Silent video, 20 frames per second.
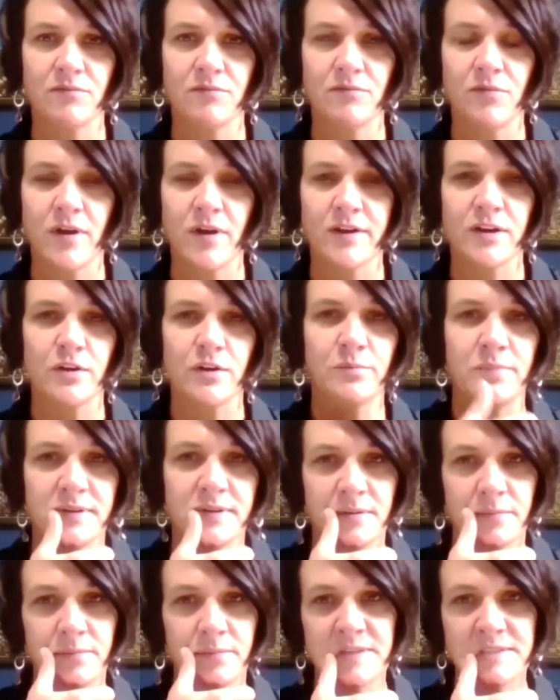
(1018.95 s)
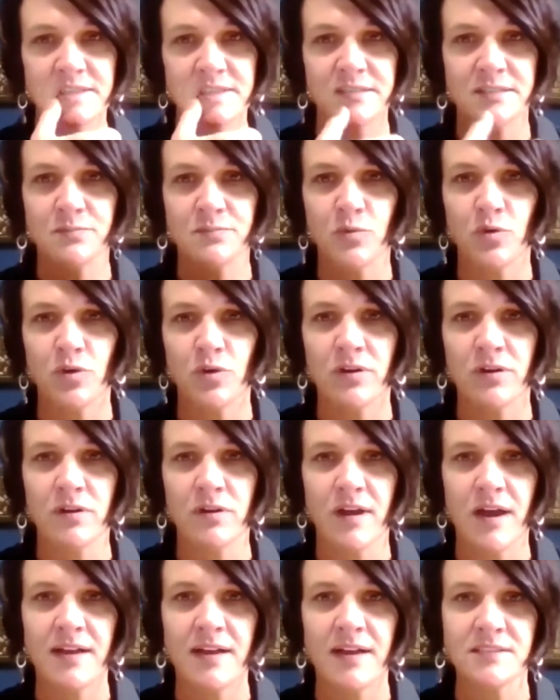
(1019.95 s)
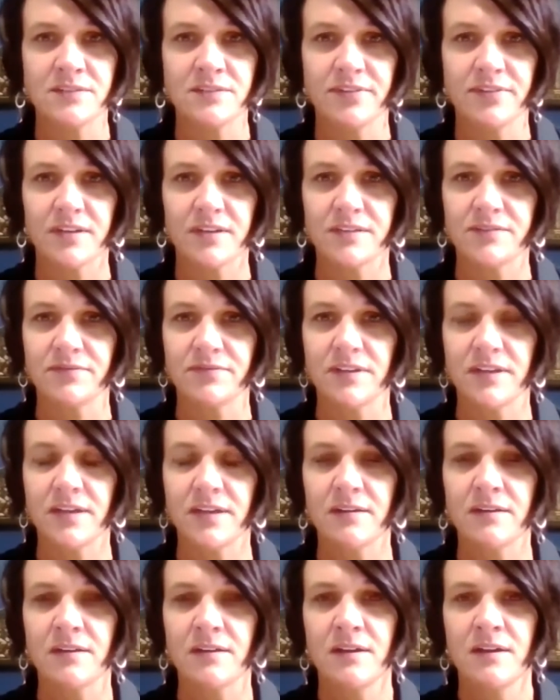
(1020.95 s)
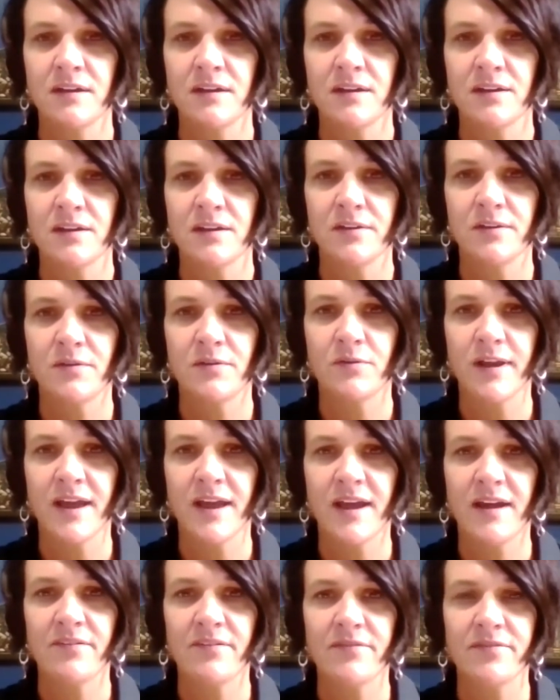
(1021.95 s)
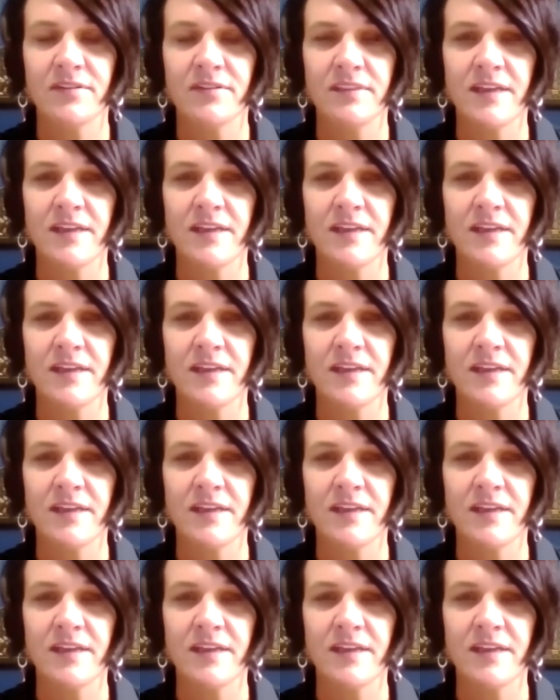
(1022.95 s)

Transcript: run your business more cost effectively. You don't have the